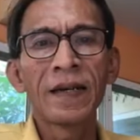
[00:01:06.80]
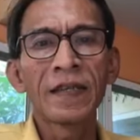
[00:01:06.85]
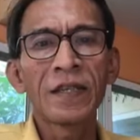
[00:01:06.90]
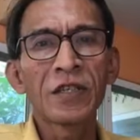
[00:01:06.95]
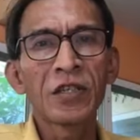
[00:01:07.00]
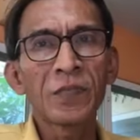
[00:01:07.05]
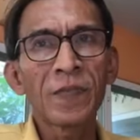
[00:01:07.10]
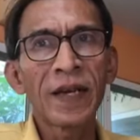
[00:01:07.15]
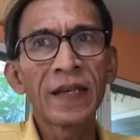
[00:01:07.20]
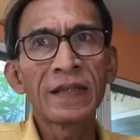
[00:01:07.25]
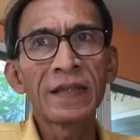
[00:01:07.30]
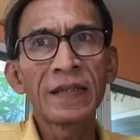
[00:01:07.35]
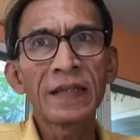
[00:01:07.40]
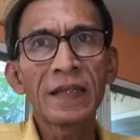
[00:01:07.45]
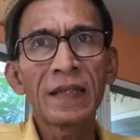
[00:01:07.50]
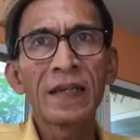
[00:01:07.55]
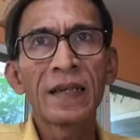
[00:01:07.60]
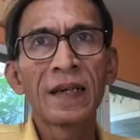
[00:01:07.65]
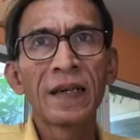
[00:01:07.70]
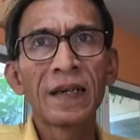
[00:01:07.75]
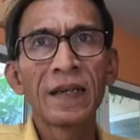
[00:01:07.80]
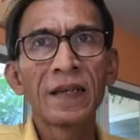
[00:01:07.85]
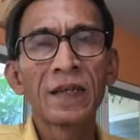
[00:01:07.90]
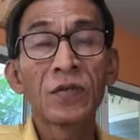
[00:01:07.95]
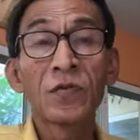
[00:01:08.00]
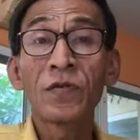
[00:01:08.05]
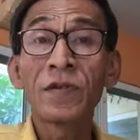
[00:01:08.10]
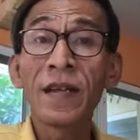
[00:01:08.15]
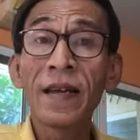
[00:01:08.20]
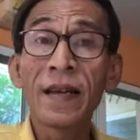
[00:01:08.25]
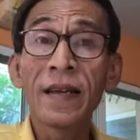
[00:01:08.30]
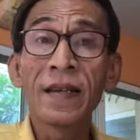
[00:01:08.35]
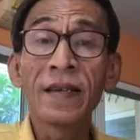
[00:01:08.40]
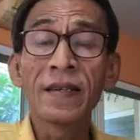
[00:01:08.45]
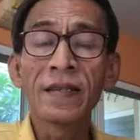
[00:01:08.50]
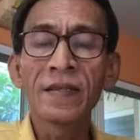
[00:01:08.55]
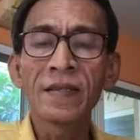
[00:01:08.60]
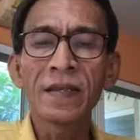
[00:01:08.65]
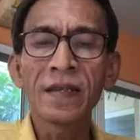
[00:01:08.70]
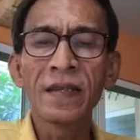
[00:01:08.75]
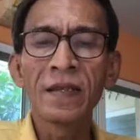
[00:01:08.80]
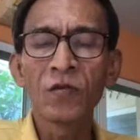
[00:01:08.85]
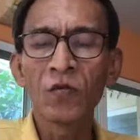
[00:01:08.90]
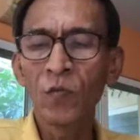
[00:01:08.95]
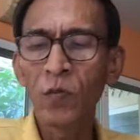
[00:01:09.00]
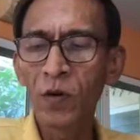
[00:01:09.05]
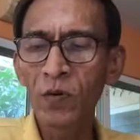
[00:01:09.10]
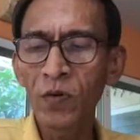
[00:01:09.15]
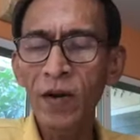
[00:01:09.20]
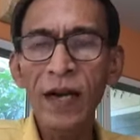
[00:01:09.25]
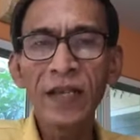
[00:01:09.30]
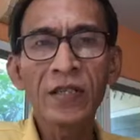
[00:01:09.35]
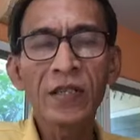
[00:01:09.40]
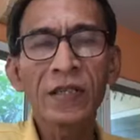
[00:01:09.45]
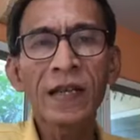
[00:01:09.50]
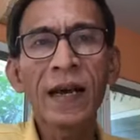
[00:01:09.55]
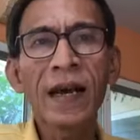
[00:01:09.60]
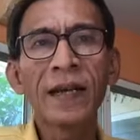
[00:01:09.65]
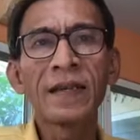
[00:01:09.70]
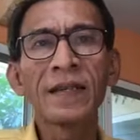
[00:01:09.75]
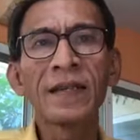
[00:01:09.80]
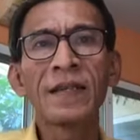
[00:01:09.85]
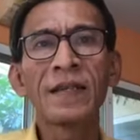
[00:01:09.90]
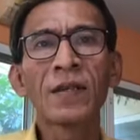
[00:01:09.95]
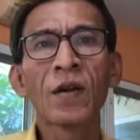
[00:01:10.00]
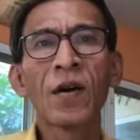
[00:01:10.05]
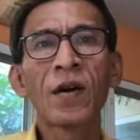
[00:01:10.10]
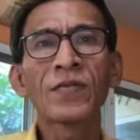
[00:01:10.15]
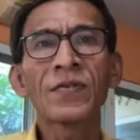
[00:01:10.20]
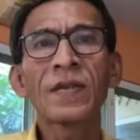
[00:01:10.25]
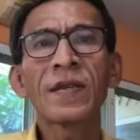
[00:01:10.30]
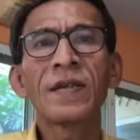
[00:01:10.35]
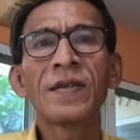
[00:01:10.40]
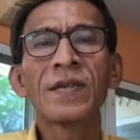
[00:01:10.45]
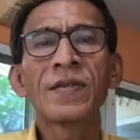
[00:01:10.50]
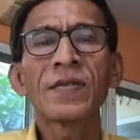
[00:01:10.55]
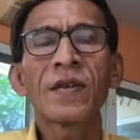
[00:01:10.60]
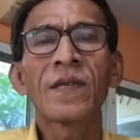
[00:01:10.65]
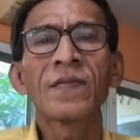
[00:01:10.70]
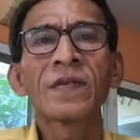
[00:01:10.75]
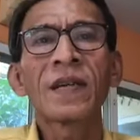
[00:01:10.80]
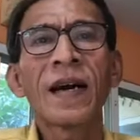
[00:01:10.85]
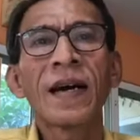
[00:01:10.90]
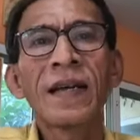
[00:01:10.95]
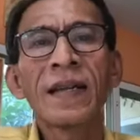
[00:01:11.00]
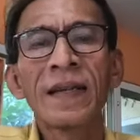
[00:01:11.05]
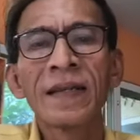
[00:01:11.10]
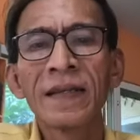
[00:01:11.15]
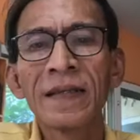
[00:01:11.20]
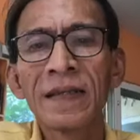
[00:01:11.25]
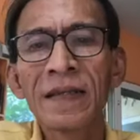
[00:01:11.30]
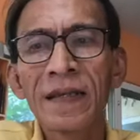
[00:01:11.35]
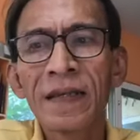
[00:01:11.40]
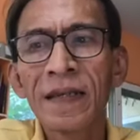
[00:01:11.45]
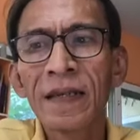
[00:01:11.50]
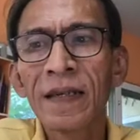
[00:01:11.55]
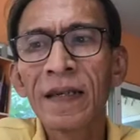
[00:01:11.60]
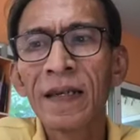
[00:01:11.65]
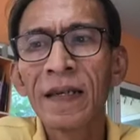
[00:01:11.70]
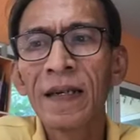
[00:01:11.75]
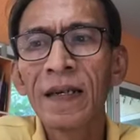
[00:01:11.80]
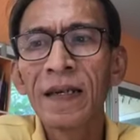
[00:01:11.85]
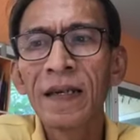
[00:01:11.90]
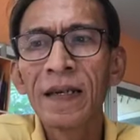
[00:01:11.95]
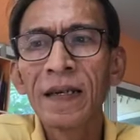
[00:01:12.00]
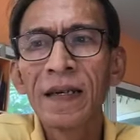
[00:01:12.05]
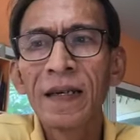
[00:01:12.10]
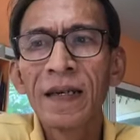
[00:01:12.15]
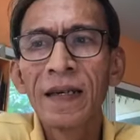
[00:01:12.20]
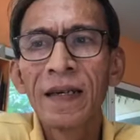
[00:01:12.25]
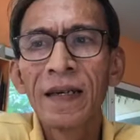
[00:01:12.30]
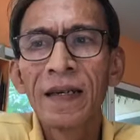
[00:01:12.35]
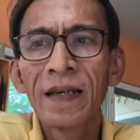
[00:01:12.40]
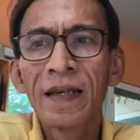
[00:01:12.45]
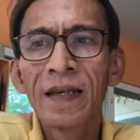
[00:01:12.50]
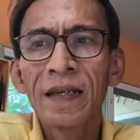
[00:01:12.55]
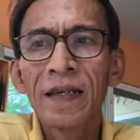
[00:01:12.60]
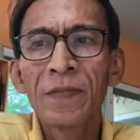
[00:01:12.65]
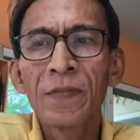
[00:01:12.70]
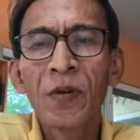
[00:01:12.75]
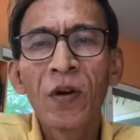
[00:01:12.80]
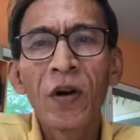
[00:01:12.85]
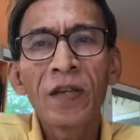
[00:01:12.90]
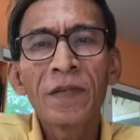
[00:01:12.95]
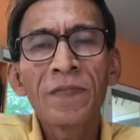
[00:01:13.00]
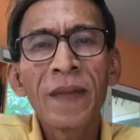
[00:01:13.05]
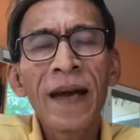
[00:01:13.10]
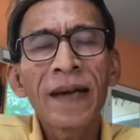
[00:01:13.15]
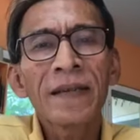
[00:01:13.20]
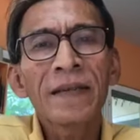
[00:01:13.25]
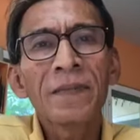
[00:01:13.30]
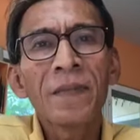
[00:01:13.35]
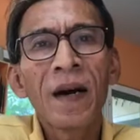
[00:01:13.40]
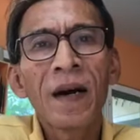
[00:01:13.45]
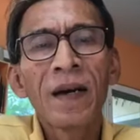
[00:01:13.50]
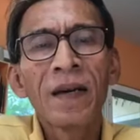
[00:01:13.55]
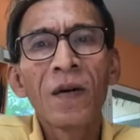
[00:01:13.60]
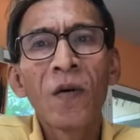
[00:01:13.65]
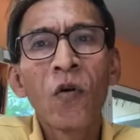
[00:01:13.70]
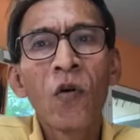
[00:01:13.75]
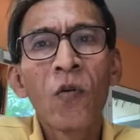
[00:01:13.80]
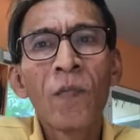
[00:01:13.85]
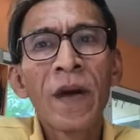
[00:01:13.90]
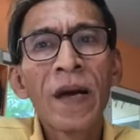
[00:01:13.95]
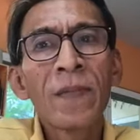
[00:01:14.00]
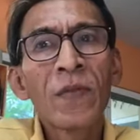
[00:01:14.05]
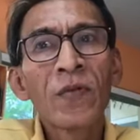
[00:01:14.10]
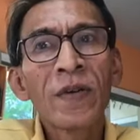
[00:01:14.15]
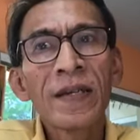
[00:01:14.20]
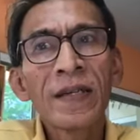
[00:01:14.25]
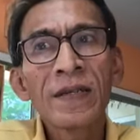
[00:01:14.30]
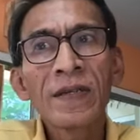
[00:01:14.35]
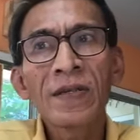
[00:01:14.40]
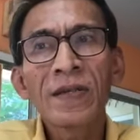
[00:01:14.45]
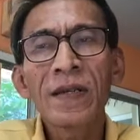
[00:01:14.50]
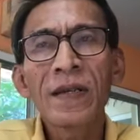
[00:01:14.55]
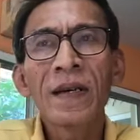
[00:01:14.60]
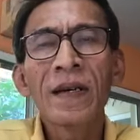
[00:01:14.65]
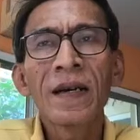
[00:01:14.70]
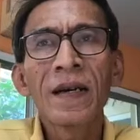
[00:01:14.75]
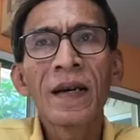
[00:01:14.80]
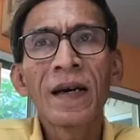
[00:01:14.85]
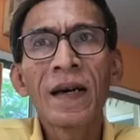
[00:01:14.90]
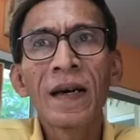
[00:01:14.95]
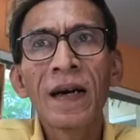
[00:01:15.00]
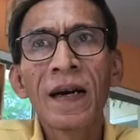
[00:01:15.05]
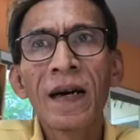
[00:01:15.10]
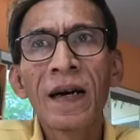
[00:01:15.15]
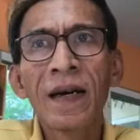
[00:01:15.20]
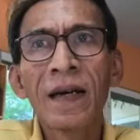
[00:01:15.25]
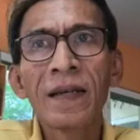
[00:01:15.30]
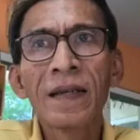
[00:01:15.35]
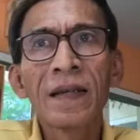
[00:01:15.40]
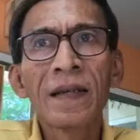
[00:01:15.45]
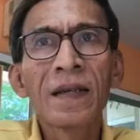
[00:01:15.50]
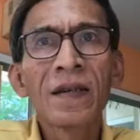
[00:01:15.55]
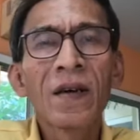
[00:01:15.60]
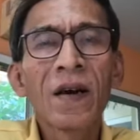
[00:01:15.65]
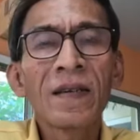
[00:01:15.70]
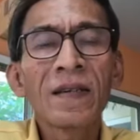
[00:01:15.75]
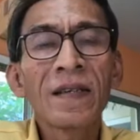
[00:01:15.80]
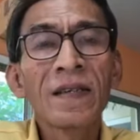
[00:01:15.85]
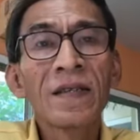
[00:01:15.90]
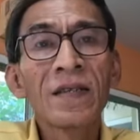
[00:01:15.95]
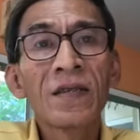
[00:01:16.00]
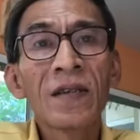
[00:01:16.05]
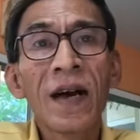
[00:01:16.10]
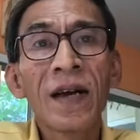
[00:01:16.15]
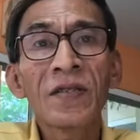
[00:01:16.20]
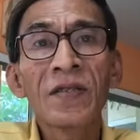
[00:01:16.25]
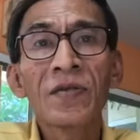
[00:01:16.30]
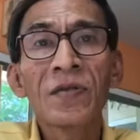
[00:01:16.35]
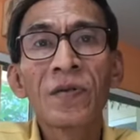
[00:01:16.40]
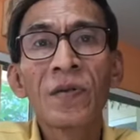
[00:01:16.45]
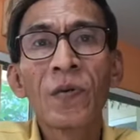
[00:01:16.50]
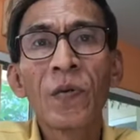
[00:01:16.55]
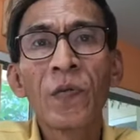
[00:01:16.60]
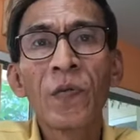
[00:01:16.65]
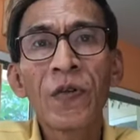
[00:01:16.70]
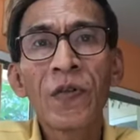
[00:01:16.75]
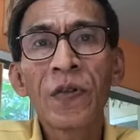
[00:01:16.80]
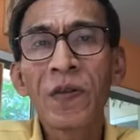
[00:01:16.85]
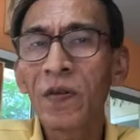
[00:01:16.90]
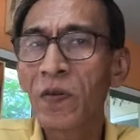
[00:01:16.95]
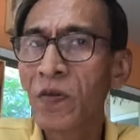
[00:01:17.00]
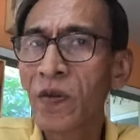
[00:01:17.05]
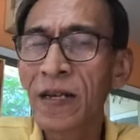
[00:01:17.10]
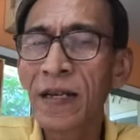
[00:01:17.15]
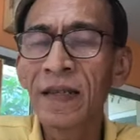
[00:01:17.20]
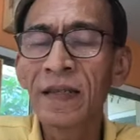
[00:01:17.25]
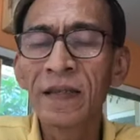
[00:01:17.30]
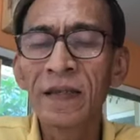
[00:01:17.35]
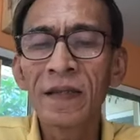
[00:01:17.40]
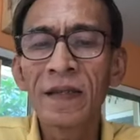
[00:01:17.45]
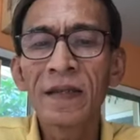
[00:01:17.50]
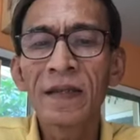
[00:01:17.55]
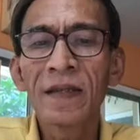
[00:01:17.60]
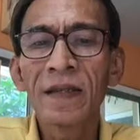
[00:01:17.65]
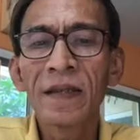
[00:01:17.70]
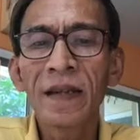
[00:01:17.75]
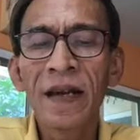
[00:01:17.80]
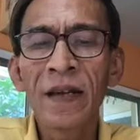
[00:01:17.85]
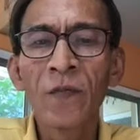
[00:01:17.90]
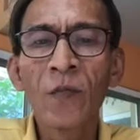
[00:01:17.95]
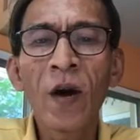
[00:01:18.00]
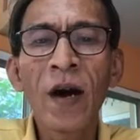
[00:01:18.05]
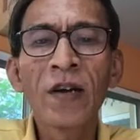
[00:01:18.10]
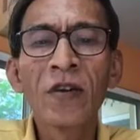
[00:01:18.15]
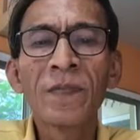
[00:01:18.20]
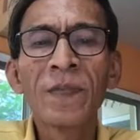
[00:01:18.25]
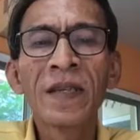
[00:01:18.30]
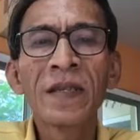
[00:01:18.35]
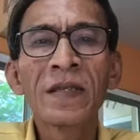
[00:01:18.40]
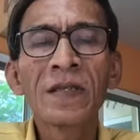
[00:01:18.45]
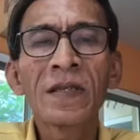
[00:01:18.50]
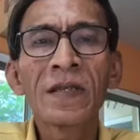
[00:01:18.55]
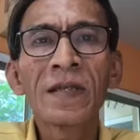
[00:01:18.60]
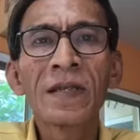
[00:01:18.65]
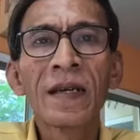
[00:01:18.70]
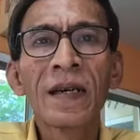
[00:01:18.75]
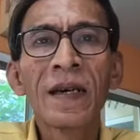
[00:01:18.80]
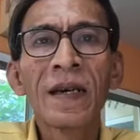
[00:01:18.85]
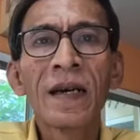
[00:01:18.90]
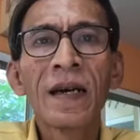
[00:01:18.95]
And I spent 2 days in Ubon Ratchathani, northeast of Thailand. It brought back my old memories. I got in touch with green environment.